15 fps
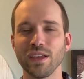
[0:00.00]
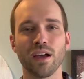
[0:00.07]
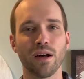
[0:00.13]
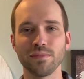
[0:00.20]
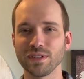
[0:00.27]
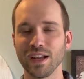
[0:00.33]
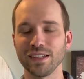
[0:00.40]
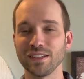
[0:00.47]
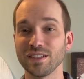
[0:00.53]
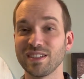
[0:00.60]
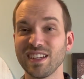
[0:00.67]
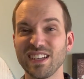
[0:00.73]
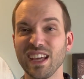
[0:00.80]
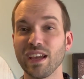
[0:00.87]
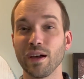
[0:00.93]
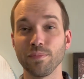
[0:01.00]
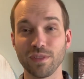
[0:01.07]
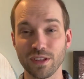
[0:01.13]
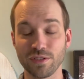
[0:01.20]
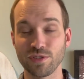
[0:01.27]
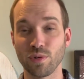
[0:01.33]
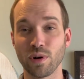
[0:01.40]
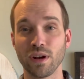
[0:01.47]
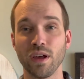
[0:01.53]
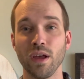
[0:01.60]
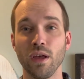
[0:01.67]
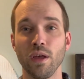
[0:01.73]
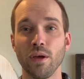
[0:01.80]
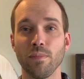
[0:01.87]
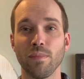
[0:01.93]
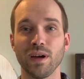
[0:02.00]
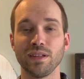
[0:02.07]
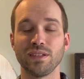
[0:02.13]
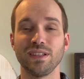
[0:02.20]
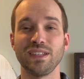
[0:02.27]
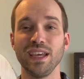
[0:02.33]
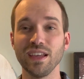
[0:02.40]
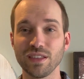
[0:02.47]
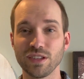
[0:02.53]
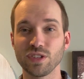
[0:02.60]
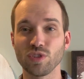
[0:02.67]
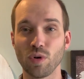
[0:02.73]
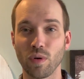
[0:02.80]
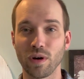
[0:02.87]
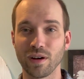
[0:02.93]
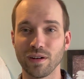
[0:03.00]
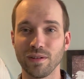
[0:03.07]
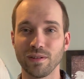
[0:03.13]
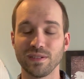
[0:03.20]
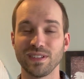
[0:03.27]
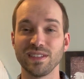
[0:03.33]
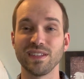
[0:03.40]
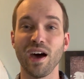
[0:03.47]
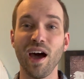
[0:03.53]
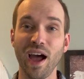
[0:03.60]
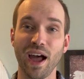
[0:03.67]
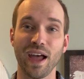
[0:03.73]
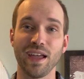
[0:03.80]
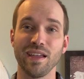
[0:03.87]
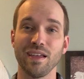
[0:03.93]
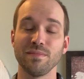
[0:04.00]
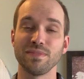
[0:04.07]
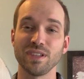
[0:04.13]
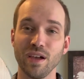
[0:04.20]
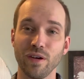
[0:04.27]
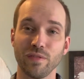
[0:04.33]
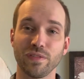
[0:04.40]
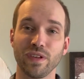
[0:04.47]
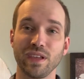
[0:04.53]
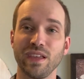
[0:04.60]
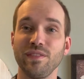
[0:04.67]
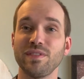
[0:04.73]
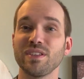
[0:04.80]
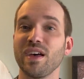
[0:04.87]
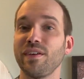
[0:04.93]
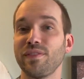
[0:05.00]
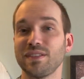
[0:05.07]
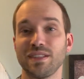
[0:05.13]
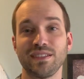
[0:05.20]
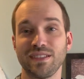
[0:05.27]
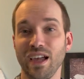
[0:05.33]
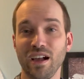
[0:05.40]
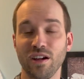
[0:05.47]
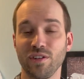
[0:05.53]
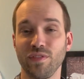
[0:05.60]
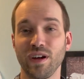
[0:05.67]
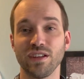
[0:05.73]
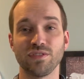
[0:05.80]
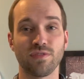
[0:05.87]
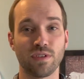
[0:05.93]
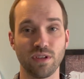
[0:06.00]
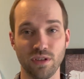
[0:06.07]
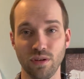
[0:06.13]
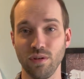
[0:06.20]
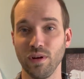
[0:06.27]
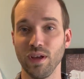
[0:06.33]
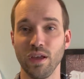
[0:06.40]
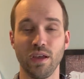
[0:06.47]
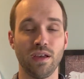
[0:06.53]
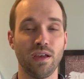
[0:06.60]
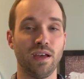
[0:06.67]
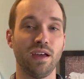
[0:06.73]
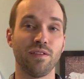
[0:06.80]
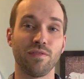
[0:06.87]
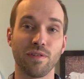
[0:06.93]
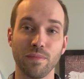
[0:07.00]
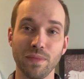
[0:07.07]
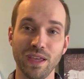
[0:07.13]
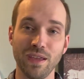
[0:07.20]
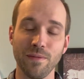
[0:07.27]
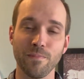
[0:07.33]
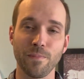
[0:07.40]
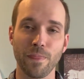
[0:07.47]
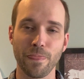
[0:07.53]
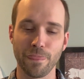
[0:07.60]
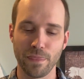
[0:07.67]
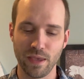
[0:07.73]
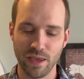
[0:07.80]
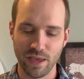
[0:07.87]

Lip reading: He comes not just to take up the sword, but to take the sword, to die himself, to give his life as a sacrifice for you and for me.